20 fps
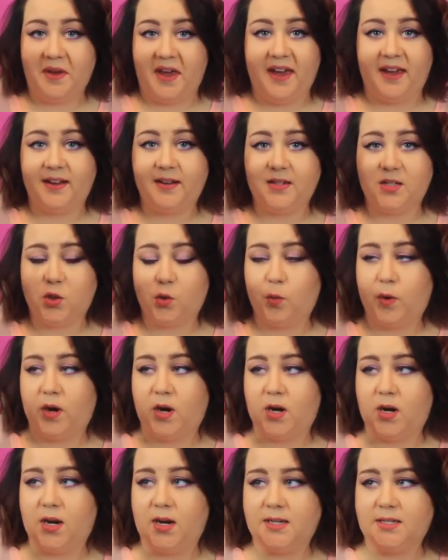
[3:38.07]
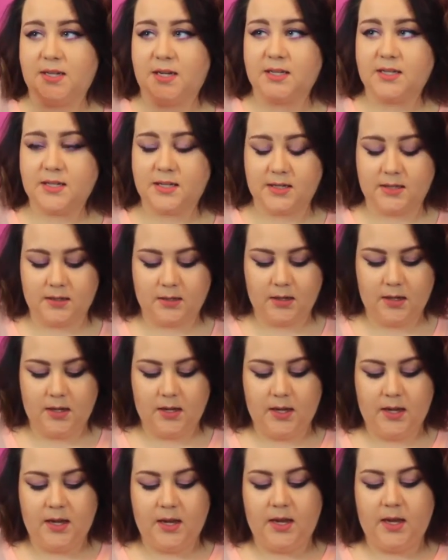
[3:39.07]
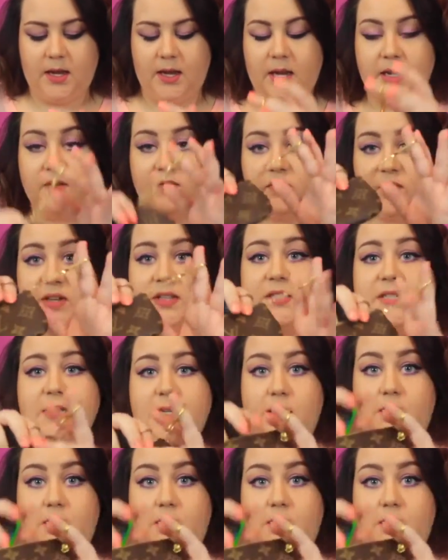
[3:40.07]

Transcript: big to where it fits